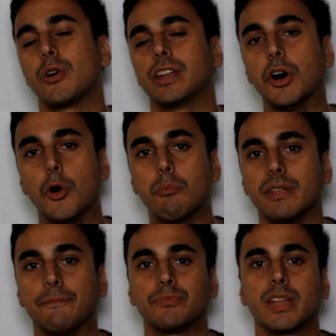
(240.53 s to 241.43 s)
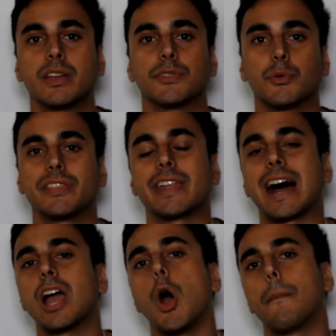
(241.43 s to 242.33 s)
way to open, the way that
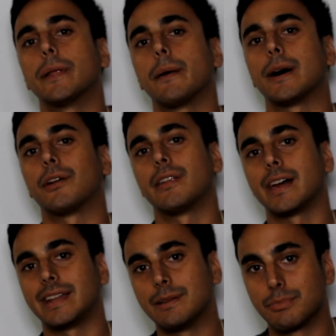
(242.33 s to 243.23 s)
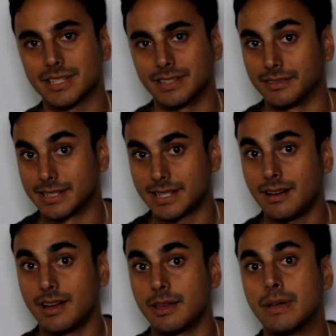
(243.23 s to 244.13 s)
I open about 90% of the
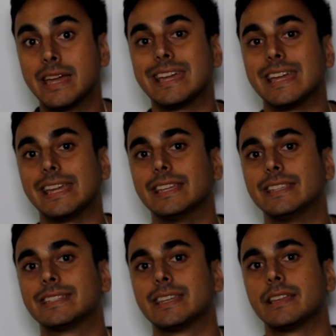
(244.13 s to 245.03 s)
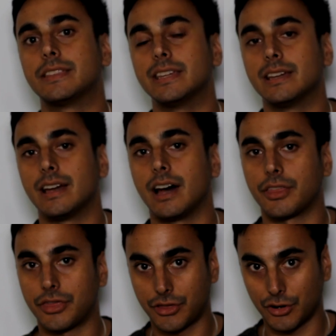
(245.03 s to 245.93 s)
time, is a
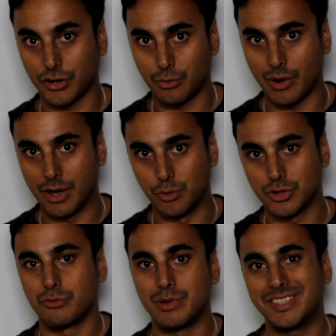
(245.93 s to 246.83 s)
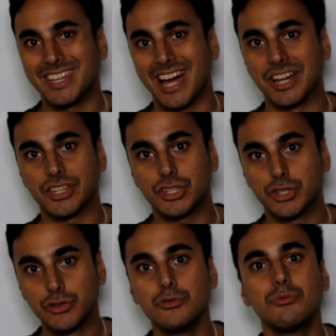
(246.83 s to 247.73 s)
third way, which would be the
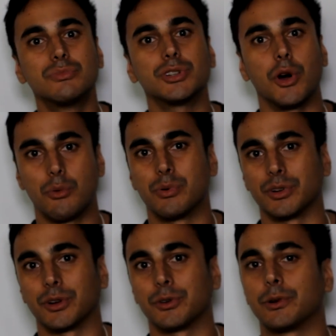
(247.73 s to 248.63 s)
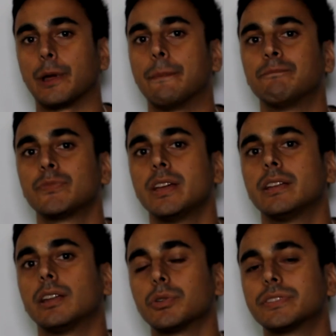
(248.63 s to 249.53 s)
assumed opener, right?
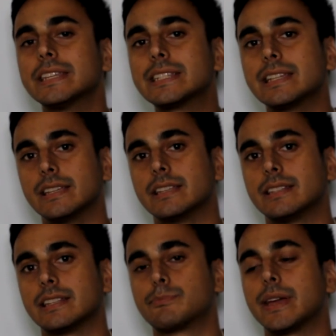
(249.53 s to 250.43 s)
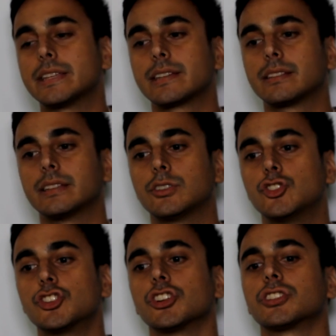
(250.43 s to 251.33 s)
And what this is basically
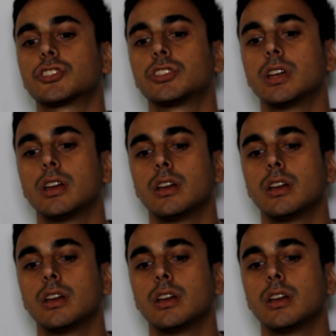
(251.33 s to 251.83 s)
just